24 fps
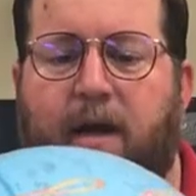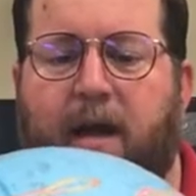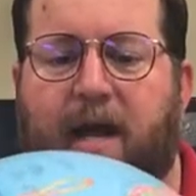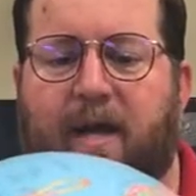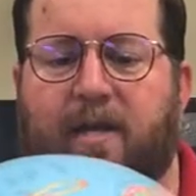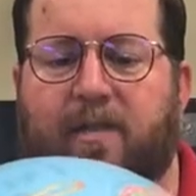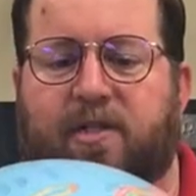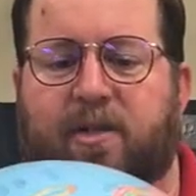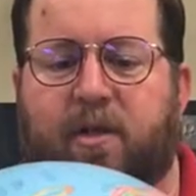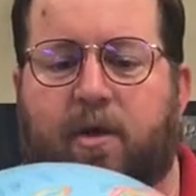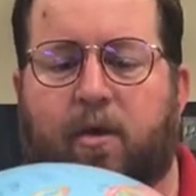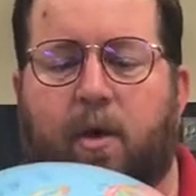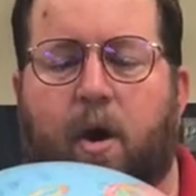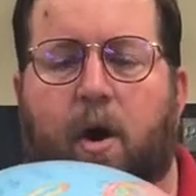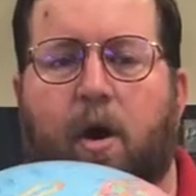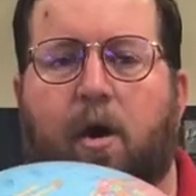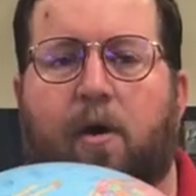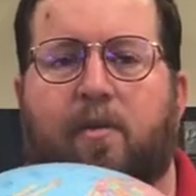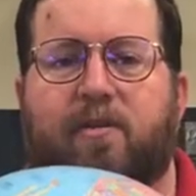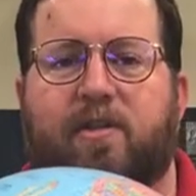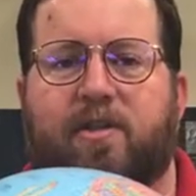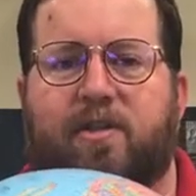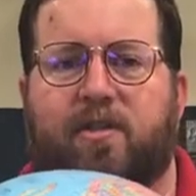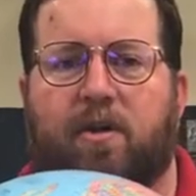And so
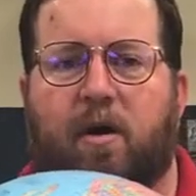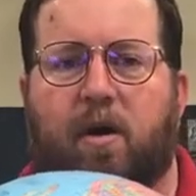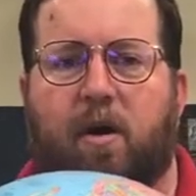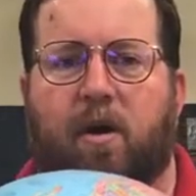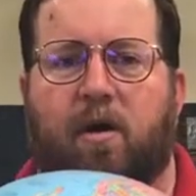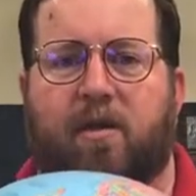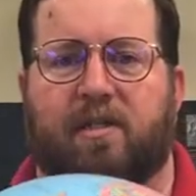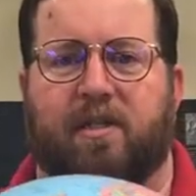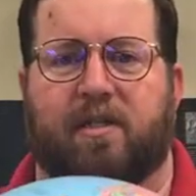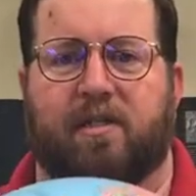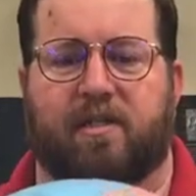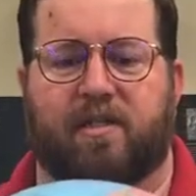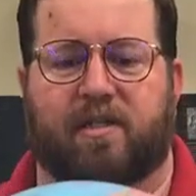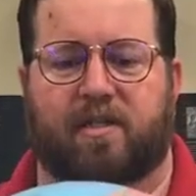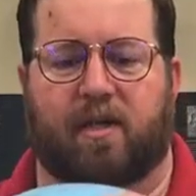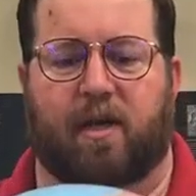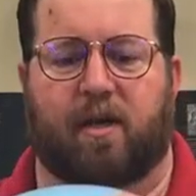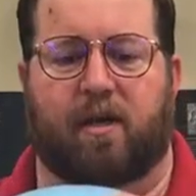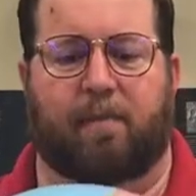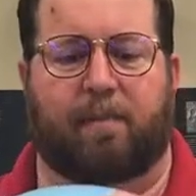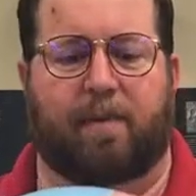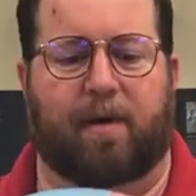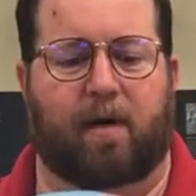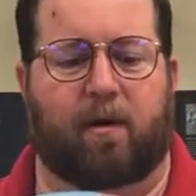all the stars in the
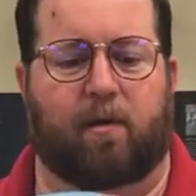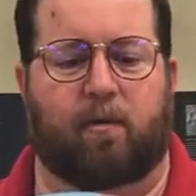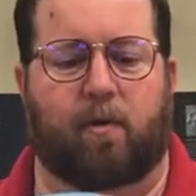sun appear